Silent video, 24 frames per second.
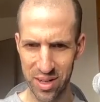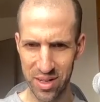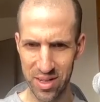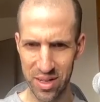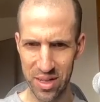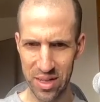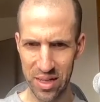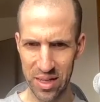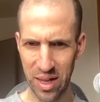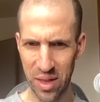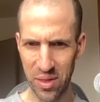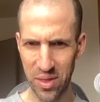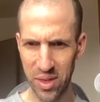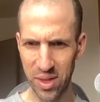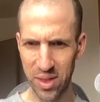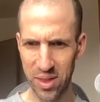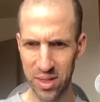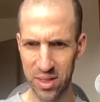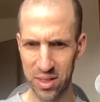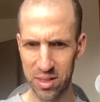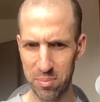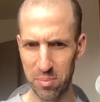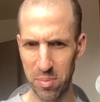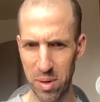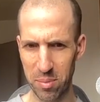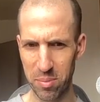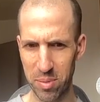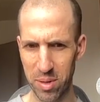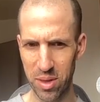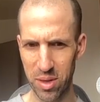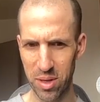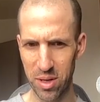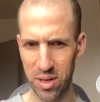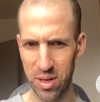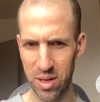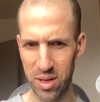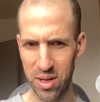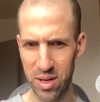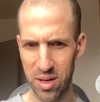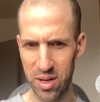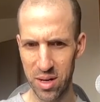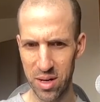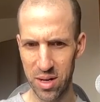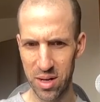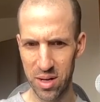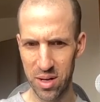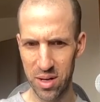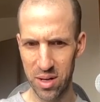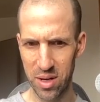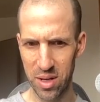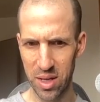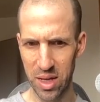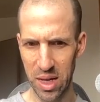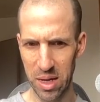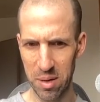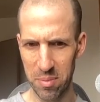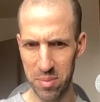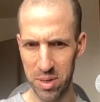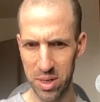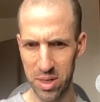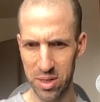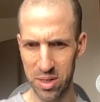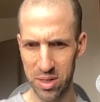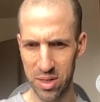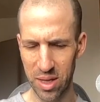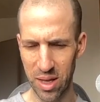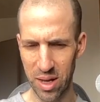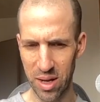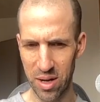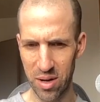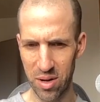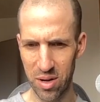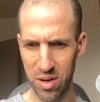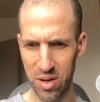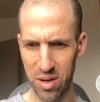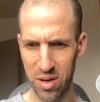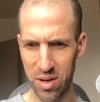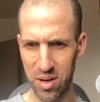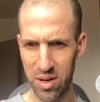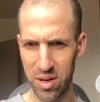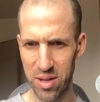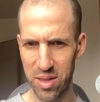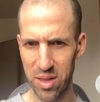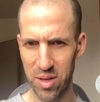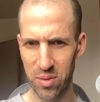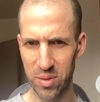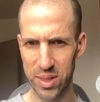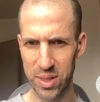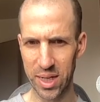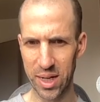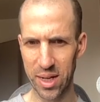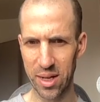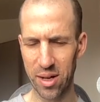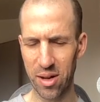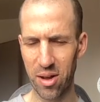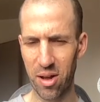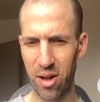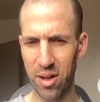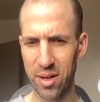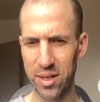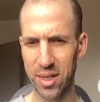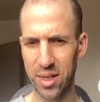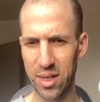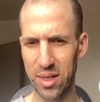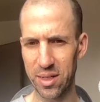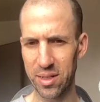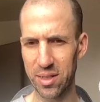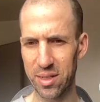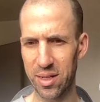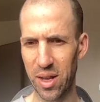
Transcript: I think this may be the the image that there was like a contest.